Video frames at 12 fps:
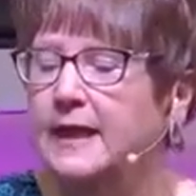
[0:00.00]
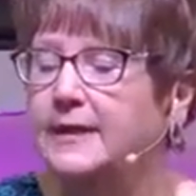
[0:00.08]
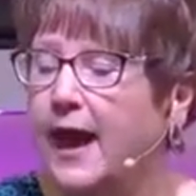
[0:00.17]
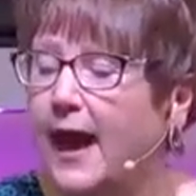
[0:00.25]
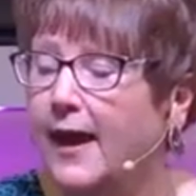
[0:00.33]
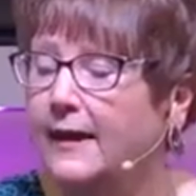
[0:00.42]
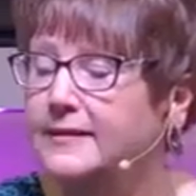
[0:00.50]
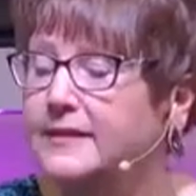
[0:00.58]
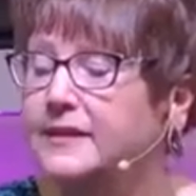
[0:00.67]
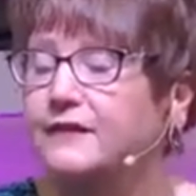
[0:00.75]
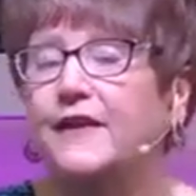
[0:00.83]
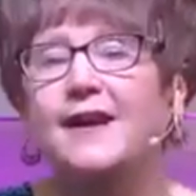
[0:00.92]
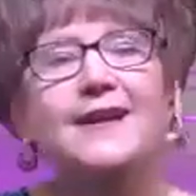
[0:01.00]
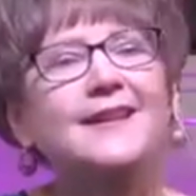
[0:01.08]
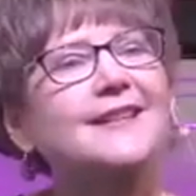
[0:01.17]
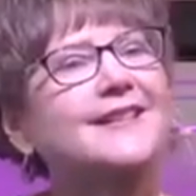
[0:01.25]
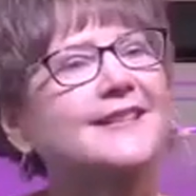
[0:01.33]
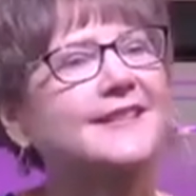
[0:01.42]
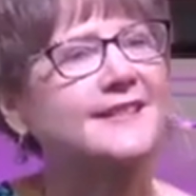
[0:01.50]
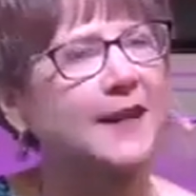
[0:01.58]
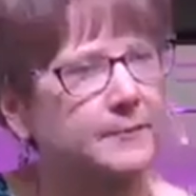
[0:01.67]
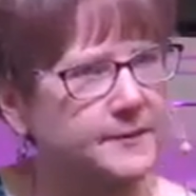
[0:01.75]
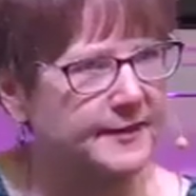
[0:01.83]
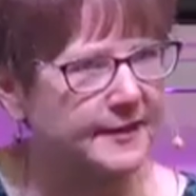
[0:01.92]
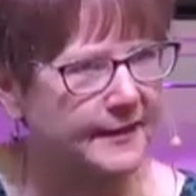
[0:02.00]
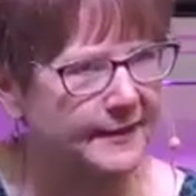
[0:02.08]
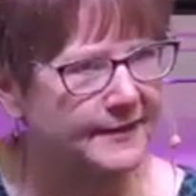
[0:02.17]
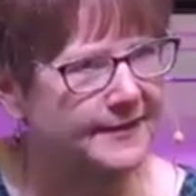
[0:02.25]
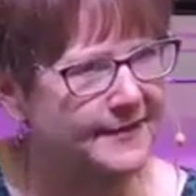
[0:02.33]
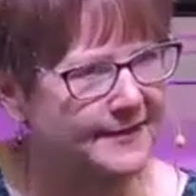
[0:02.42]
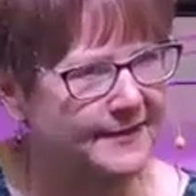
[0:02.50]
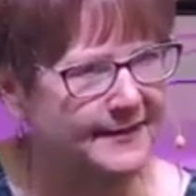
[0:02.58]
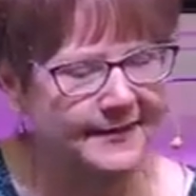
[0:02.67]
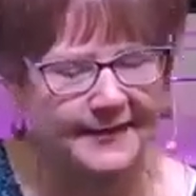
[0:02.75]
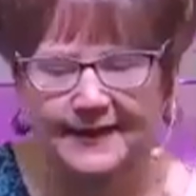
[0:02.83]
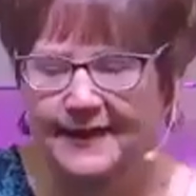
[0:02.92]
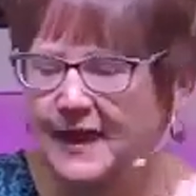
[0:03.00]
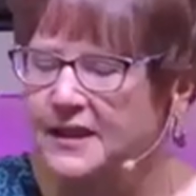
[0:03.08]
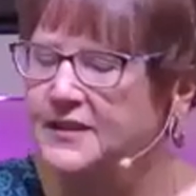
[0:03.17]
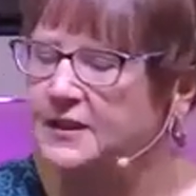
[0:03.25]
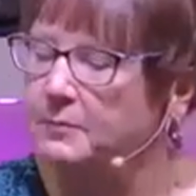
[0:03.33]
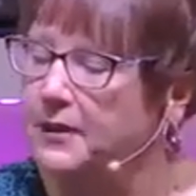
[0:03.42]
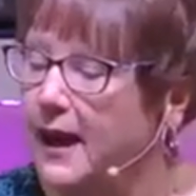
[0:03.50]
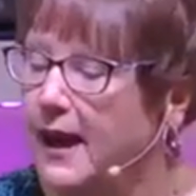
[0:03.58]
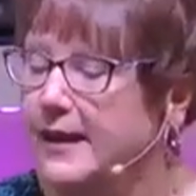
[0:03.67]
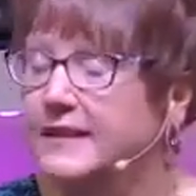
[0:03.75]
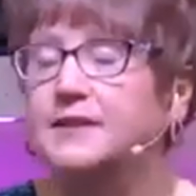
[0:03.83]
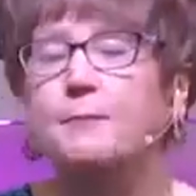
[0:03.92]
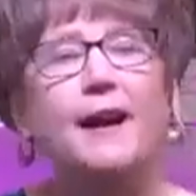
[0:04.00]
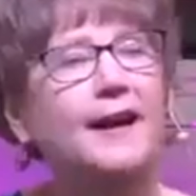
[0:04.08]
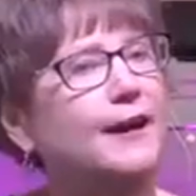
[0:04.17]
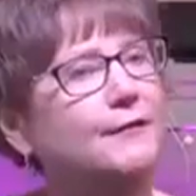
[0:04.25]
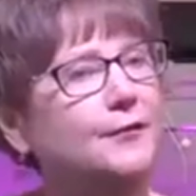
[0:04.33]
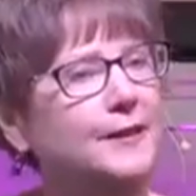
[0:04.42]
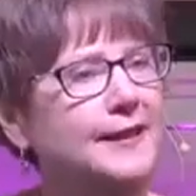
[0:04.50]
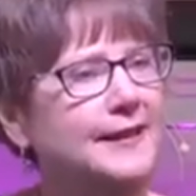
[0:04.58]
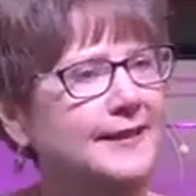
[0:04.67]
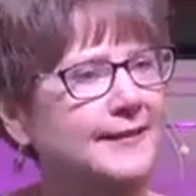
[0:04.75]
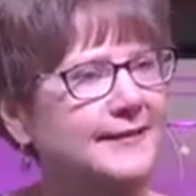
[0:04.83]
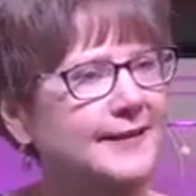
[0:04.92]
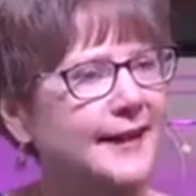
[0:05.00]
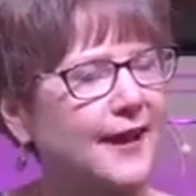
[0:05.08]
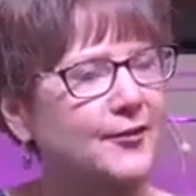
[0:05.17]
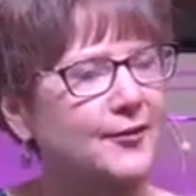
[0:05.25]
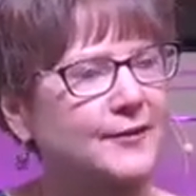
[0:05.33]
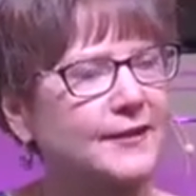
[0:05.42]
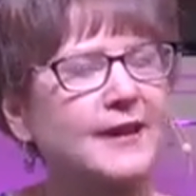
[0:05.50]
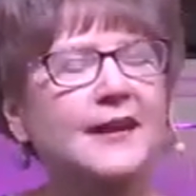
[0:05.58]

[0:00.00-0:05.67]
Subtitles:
God's divine substance supplies my every need. Together?